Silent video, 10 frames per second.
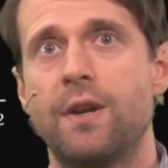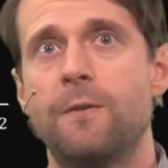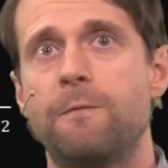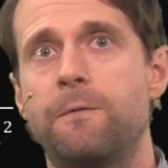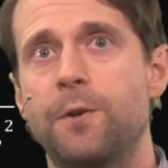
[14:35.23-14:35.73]

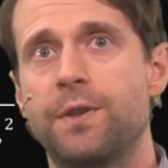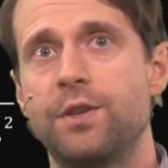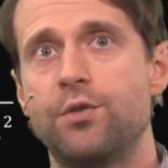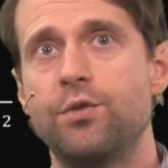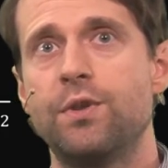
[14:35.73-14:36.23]
for the
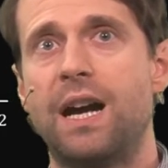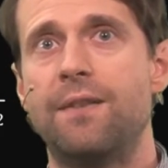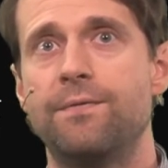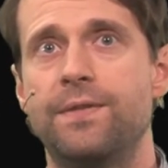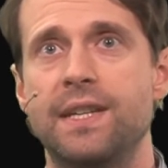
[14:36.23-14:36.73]
U
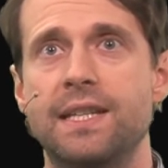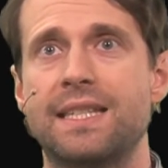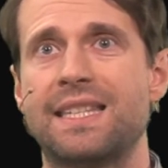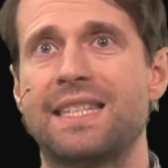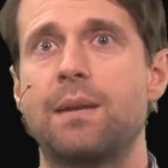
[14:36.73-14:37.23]
and V
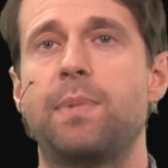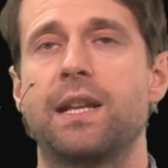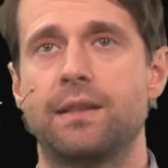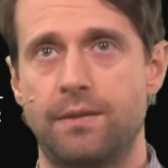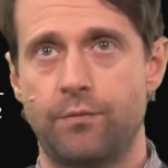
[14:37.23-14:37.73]

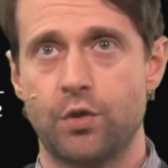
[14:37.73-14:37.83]
separately.